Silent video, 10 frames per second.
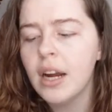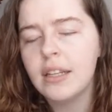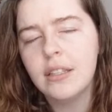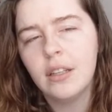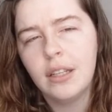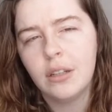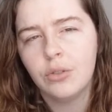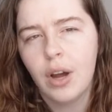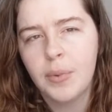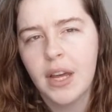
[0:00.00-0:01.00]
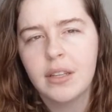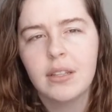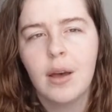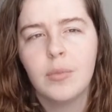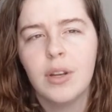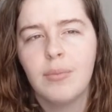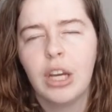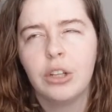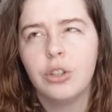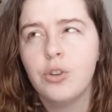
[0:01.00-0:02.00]
I still need to drop test them to
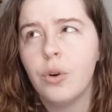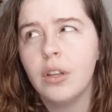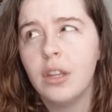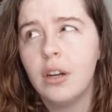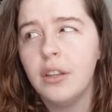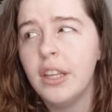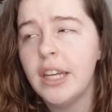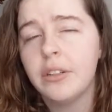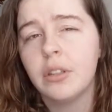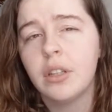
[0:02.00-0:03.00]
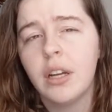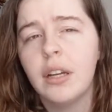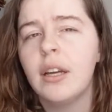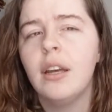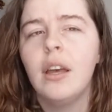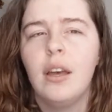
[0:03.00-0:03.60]
make sure that all the layers are good.